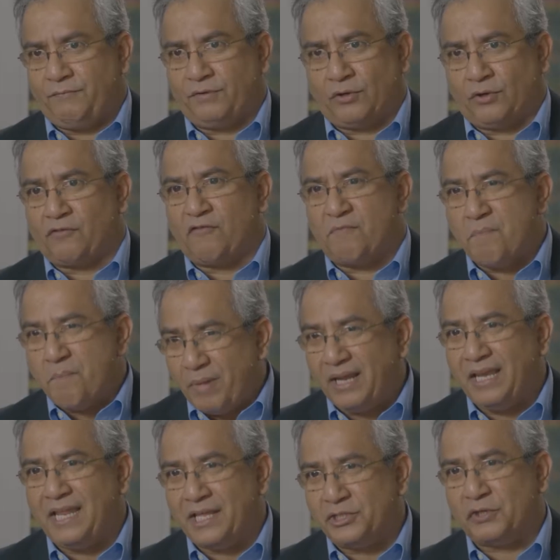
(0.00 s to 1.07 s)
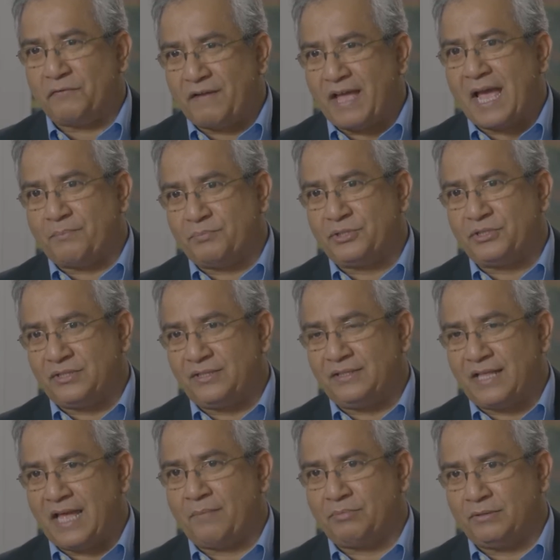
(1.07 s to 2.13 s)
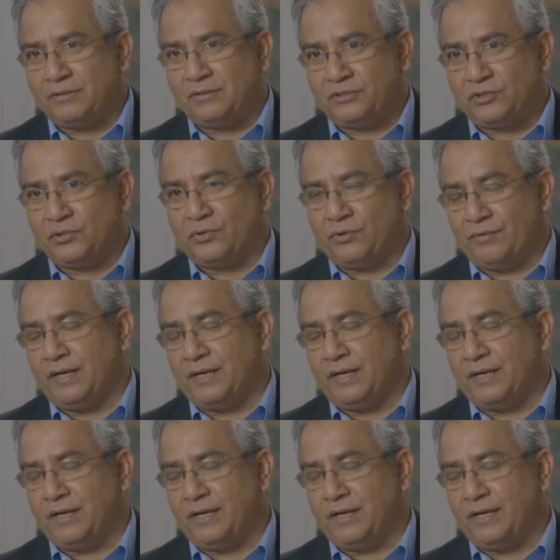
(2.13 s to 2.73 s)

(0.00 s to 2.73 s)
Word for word: We're talking about millions of apps in the Apple store,